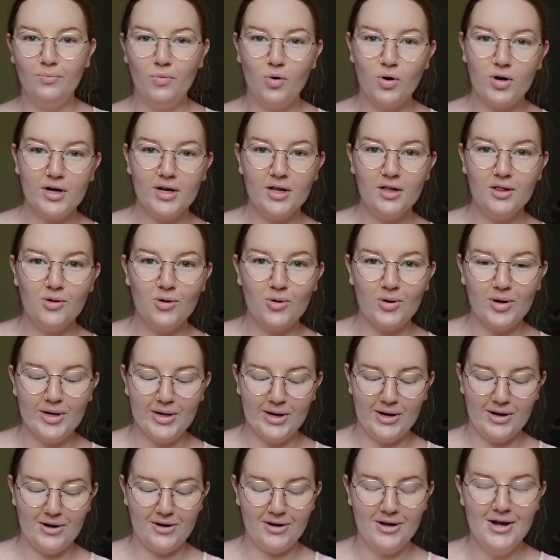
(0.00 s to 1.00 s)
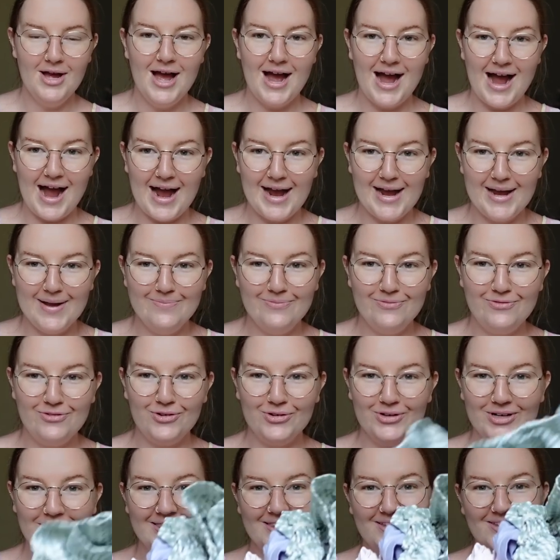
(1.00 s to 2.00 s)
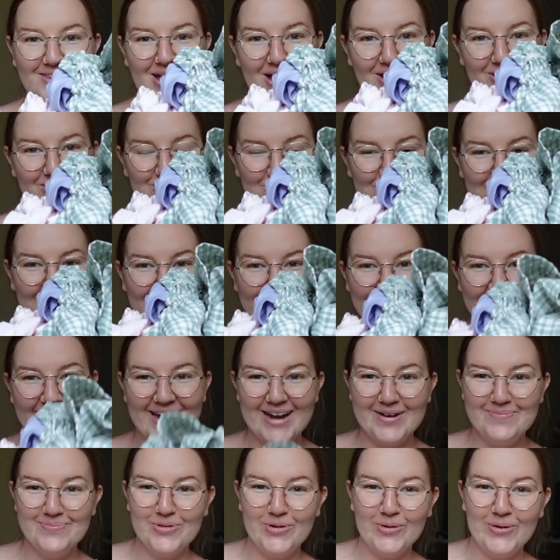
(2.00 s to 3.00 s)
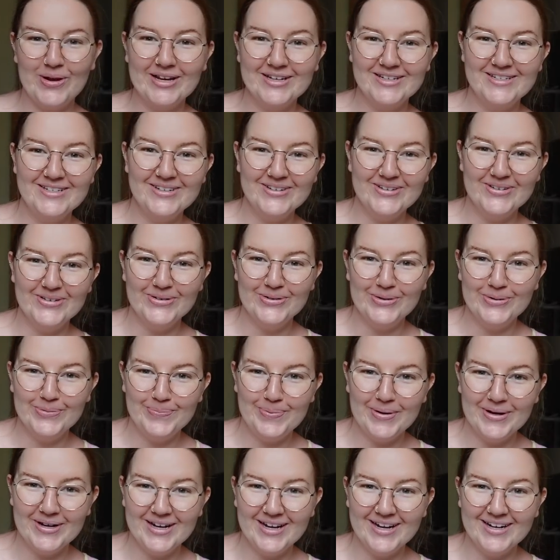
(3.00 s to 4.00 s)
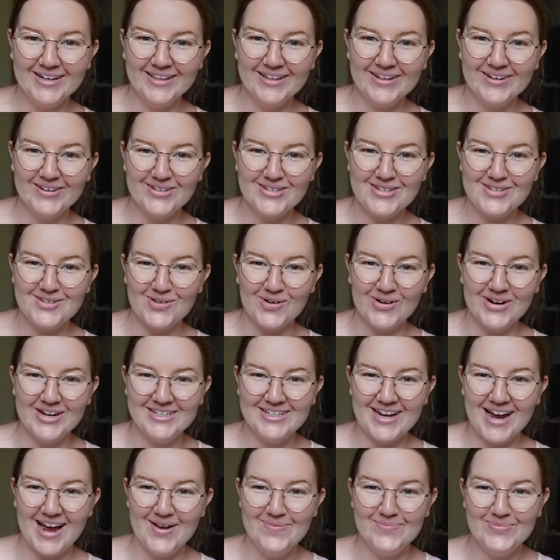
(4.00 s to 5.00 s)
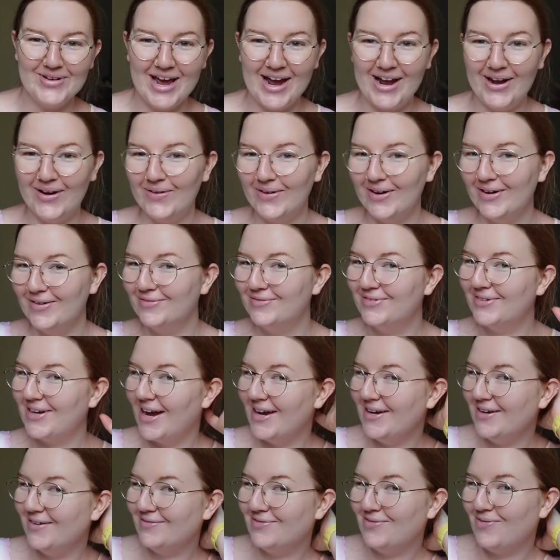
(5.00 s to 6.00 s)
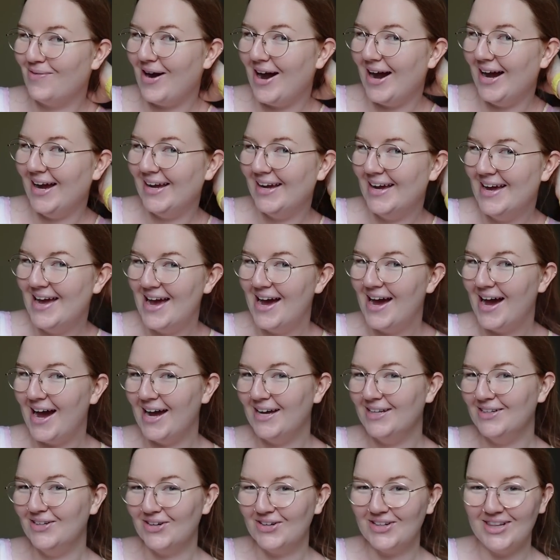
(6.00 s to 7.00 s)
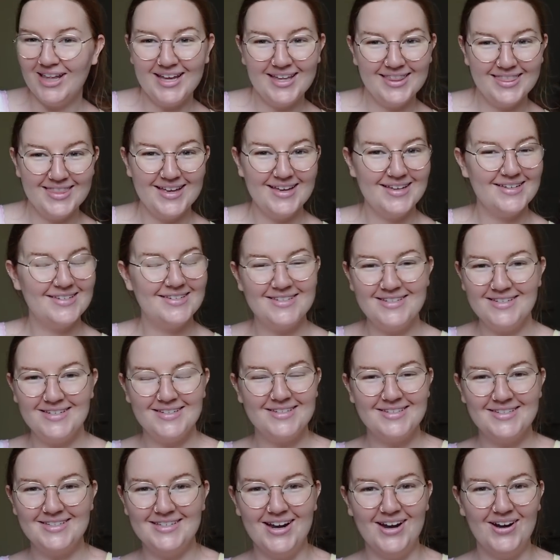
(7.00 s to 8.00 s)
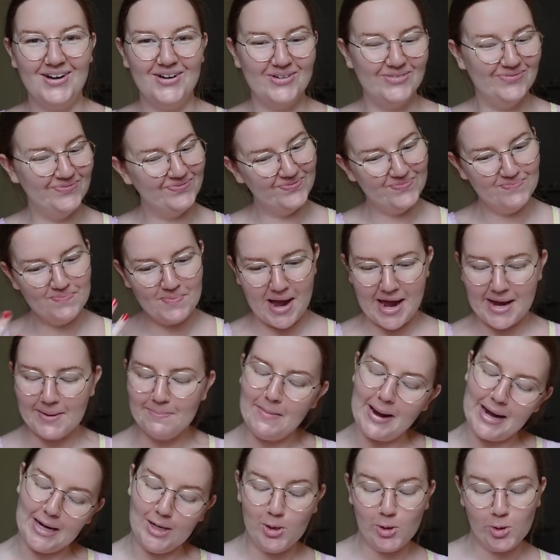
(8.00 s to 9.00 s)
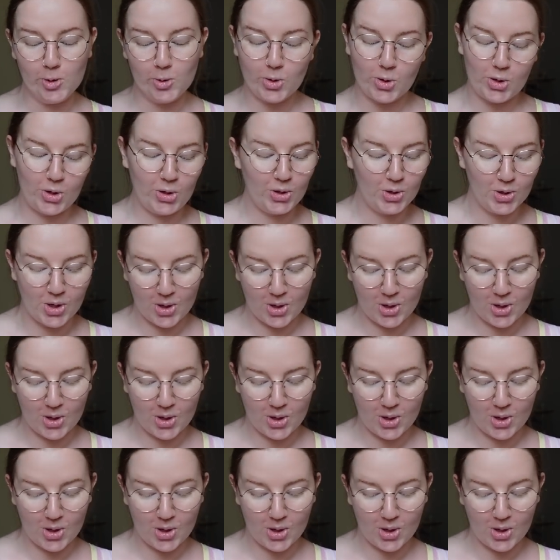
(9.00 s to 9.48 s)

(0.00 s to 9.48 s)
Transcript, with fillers: Morning glory, y'all. I'm folding the laundry and I'm going to put in a little story time now of kind of why I look like this. So mind my look,